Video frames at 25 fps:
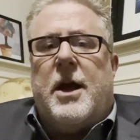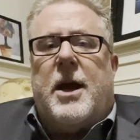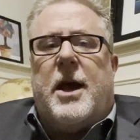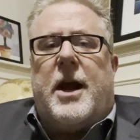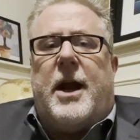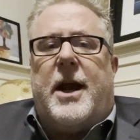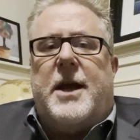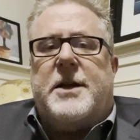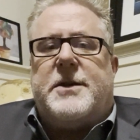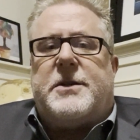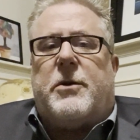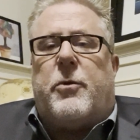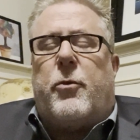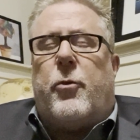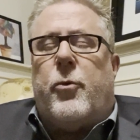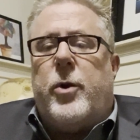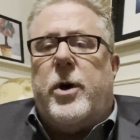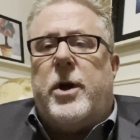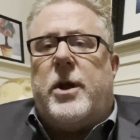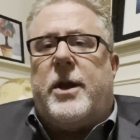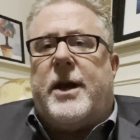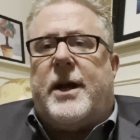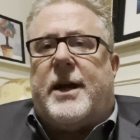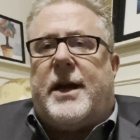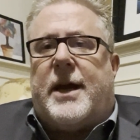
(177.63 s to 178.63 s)
is a
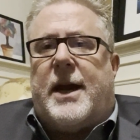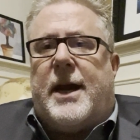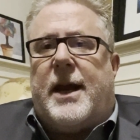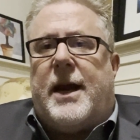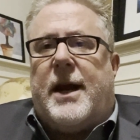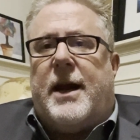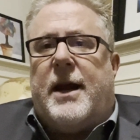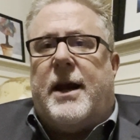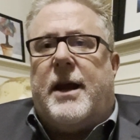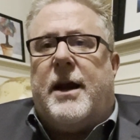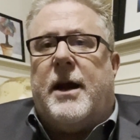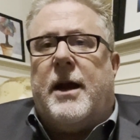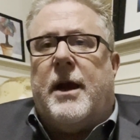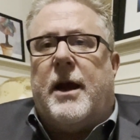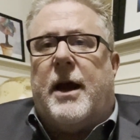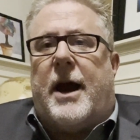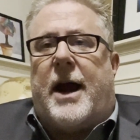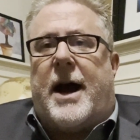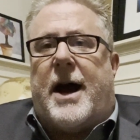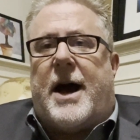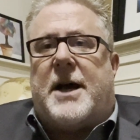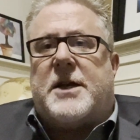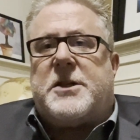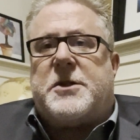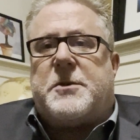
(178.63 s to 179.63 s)
really key
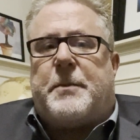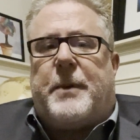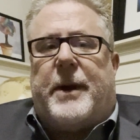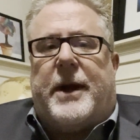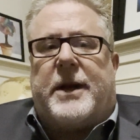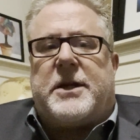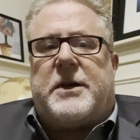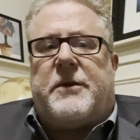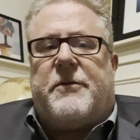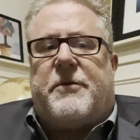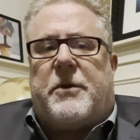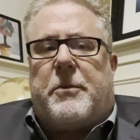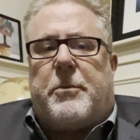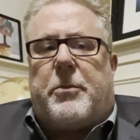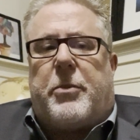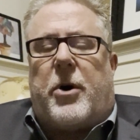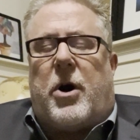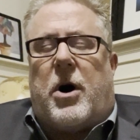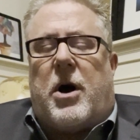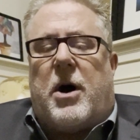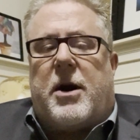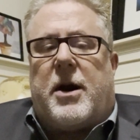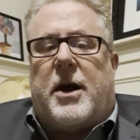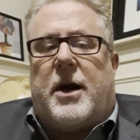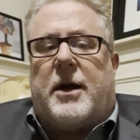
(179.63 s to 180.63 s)
aspect of the
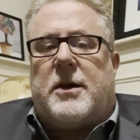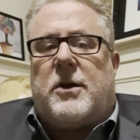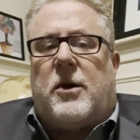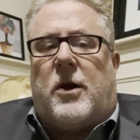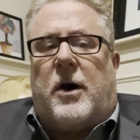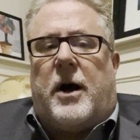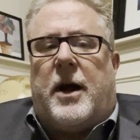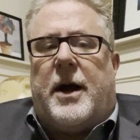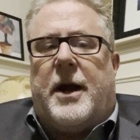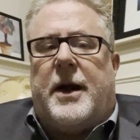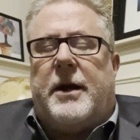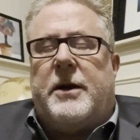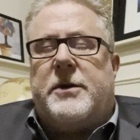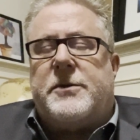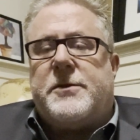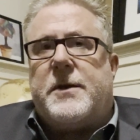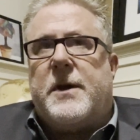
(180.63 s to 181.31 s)
product lines.